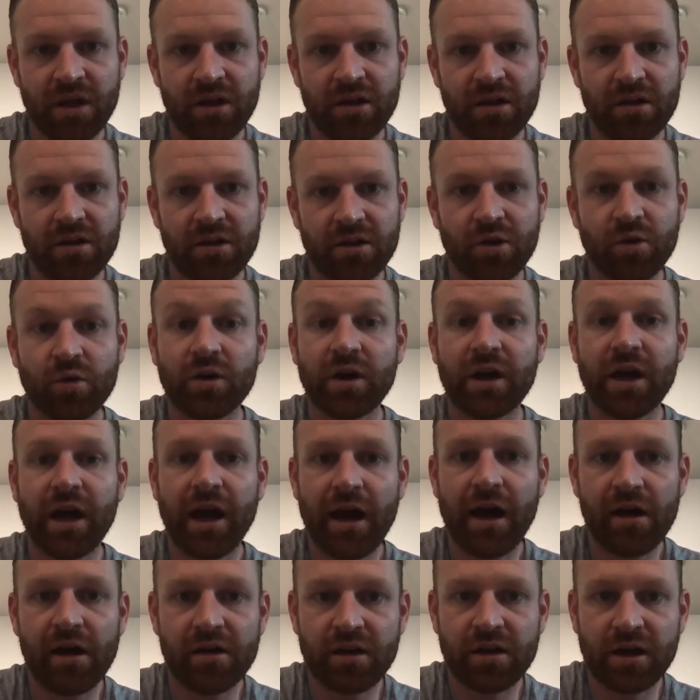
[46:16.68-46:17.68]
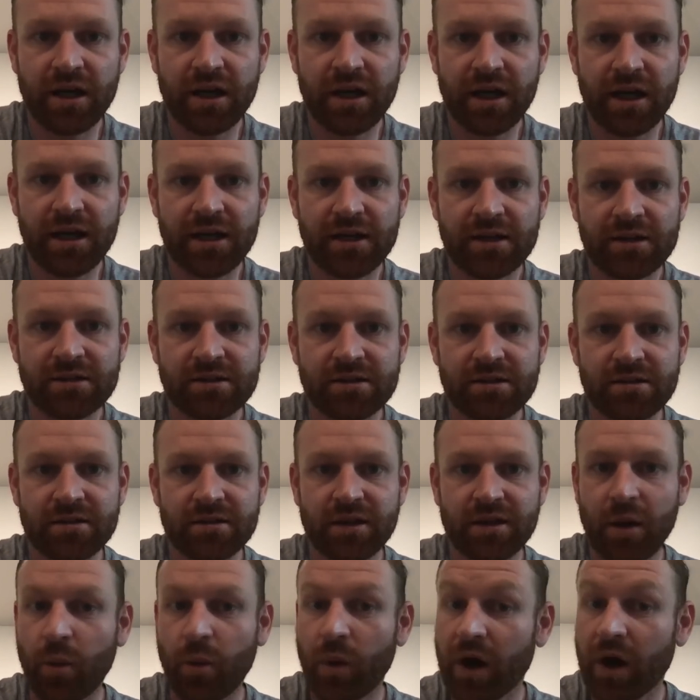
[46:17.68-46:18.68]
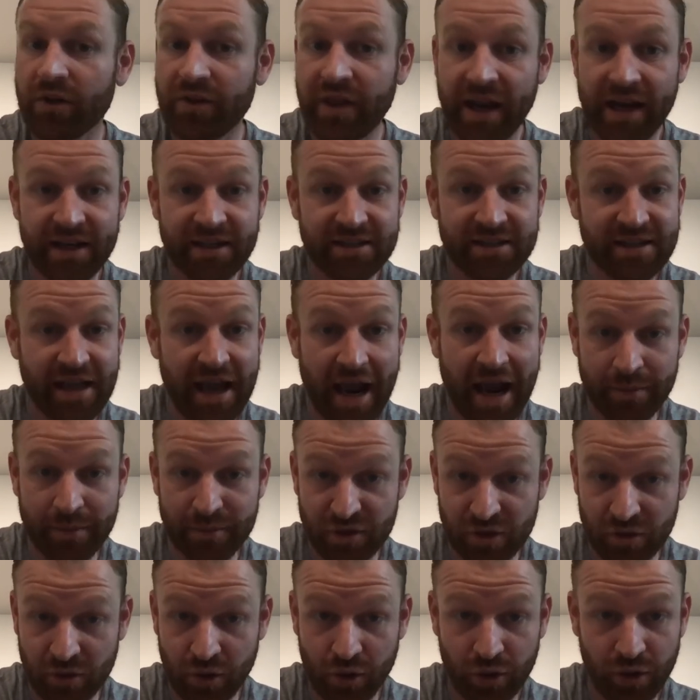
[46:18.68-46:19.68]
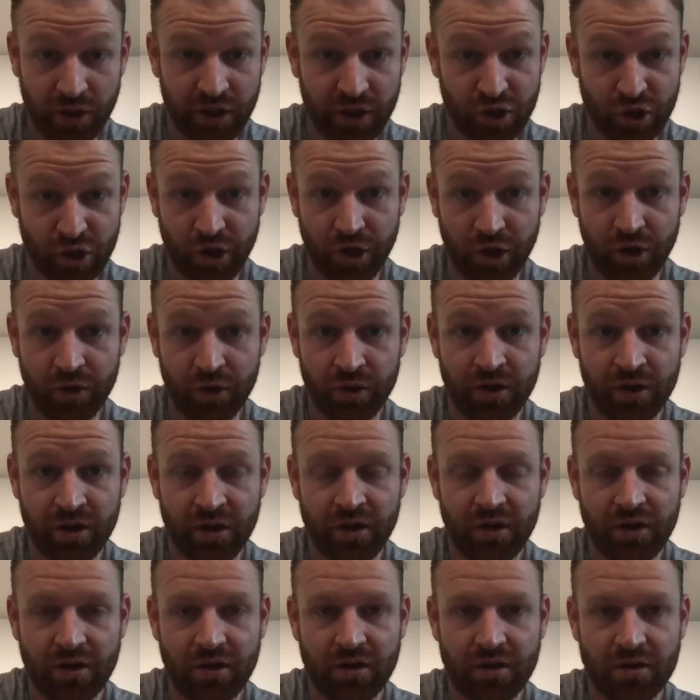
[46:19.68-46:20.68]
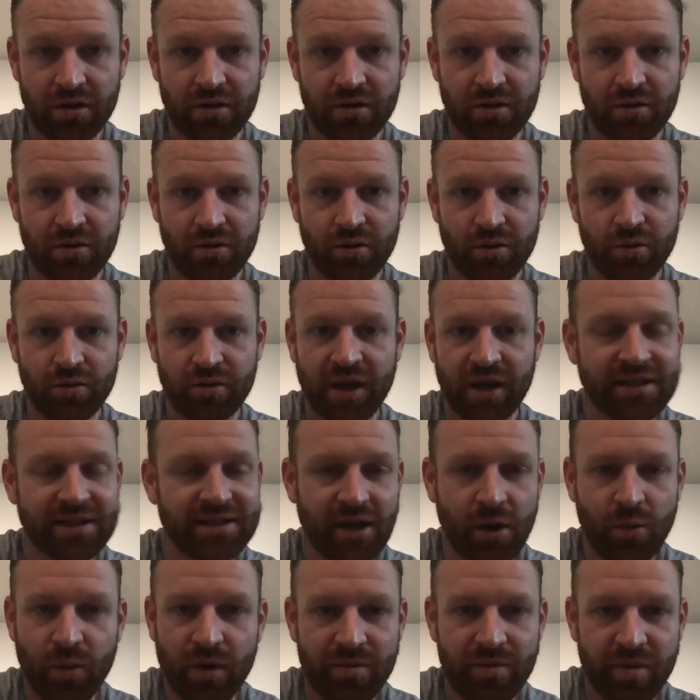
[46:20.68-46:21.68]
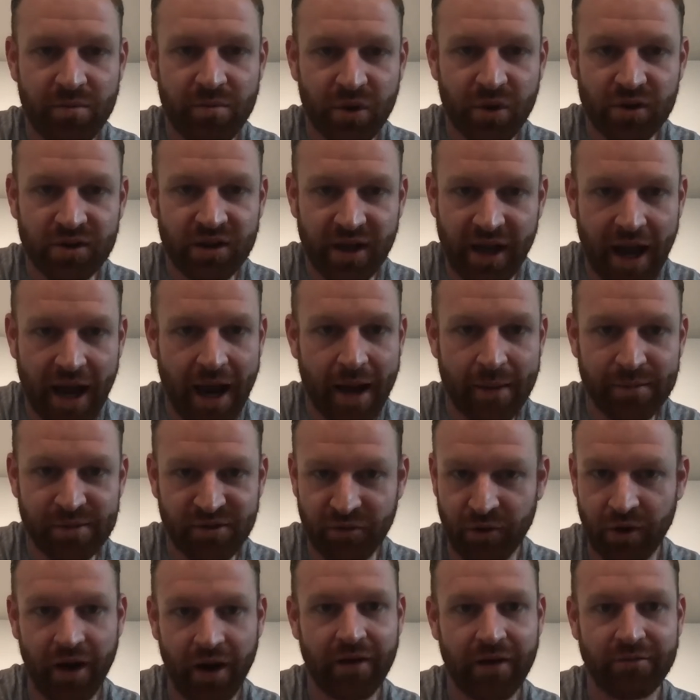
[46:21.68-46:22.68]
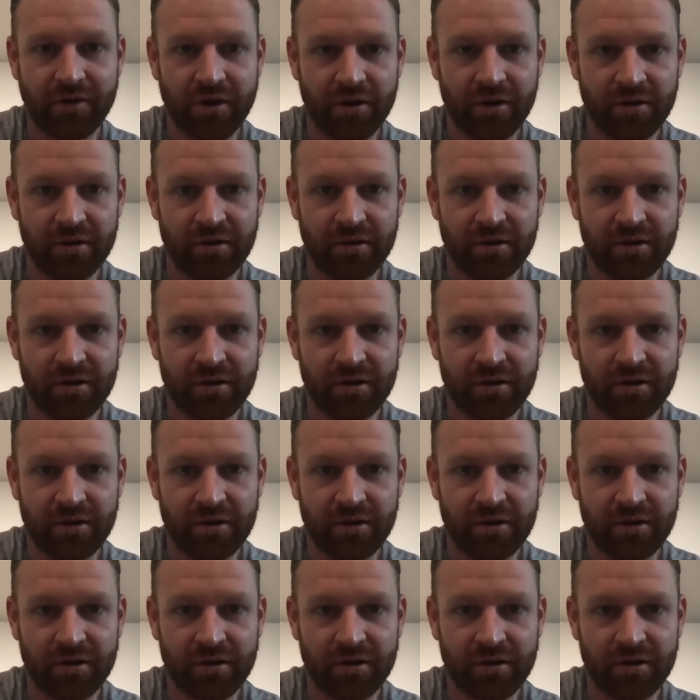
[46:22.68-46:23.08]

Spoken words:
The reality is that while that is absolutely true, that's how we've been building apps forever.